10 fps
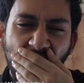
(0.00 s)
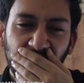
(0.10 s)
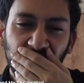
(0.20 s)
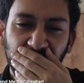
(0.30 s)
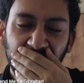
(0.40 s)

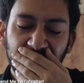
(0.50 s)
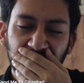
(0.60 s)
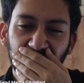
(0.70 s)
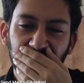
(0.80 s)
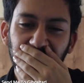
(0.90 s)
Rook
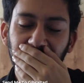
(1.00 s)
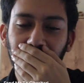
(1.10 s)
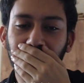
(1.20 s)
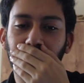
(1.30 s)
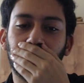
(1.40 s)
e4.
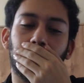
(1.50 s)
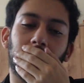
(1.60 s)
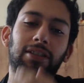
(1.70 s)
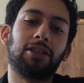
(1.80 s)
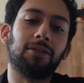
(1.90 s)

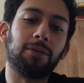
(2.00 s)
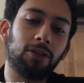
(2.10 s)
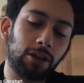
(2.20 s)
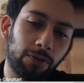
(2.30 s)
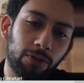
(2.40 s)
Excuse me,
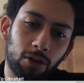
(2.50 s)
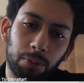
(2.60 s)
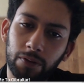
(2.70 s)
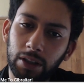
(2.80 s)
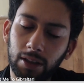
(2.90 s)
rook e4
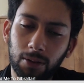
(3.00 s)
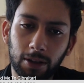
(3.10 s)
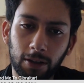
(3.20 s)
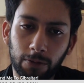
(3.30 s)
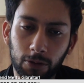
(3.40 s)
preventing queen
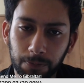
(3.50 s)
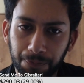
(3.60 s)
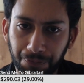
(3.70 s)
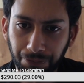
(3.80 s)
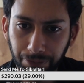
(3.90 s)
d4.
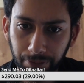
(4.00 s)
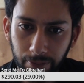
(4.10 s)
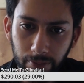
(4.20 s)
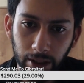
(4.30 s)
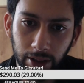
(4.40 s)

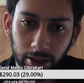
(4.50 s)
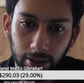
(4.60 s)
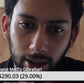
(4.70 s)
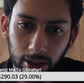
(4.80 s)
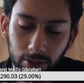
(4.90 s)
Yeah,
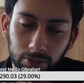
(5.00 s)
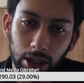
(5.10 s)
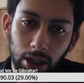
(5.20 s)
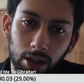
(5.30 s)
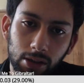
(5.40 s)
now
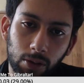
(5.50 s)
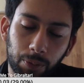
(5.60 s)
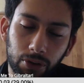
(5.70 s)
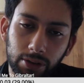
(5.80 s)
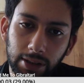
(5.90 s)

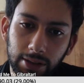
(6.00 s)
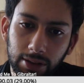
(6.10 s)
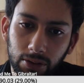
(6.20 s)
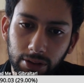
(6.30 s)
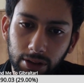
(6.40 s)
computer says
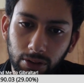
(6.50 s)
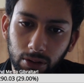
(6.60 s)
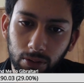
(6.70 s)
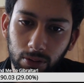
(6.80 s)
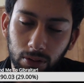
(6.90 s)
0
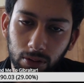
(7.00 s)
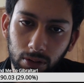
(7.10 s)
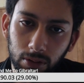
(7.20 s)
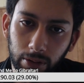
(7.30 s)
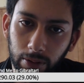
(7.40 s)
0.
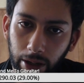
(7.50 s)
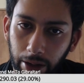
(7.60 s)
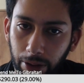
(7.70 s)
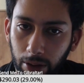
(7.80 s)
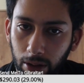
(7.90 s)
I
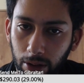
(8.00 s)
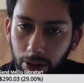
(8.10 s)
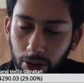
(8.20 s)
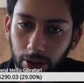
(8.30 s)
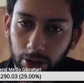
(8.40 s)
th
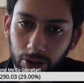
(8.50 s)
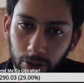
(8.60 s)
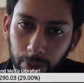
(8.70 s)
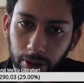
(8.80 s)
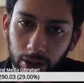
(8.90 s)
thought he
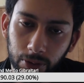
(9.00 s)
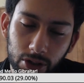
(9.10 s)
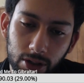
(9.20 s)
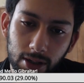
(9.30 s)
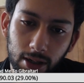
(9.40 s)
should play queen
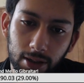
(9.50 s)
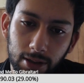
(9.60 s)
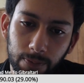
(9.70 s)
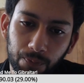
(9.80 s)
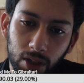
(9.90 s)
g6.
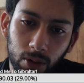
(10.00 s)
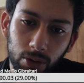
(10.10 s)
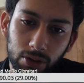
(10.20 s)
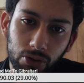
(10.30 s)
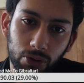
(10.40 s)
I
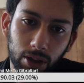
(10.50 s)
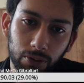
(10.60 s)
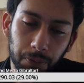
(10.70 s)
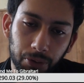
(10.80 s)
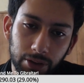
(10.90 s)
wasn't sure how
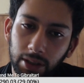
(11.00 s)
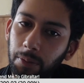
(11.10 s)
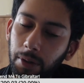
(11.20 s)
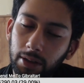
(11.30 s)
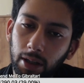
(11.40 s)
to proceed,
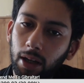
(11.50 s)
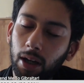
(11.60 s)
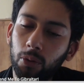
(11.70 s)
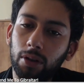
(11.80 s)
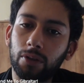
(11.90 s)
but I, I
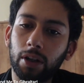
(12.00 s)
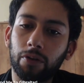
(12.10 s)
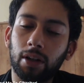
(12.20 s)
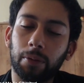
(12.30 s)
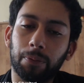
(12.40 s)
would have
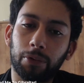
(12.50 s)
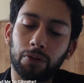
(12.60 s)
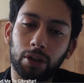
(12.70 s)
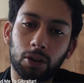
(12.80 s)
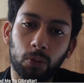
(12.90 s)
definitely
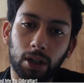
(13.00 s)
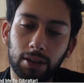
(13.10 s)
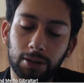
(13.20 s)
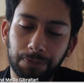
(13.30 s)
preferred white.